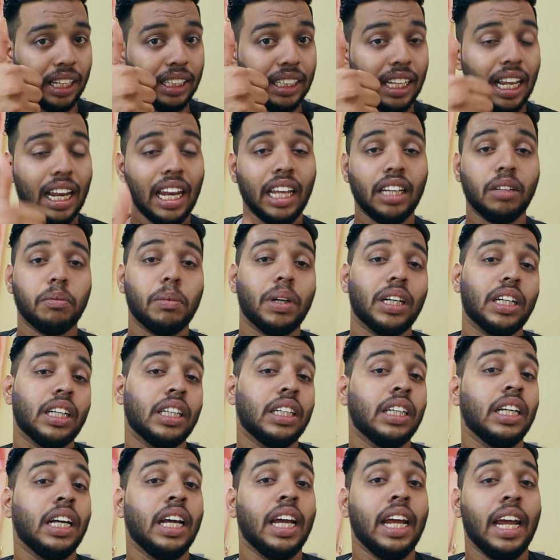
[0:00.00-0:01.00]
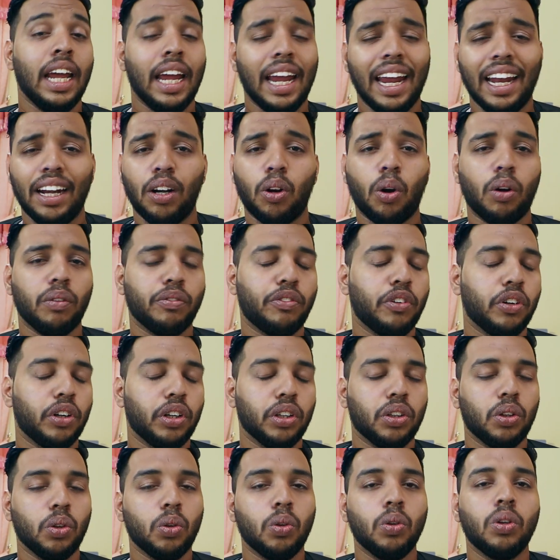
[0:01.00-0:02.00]
the like button and don't
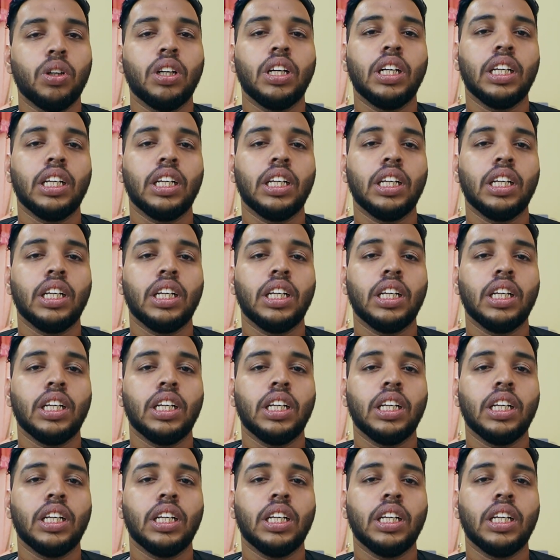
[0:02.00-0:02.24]
forget to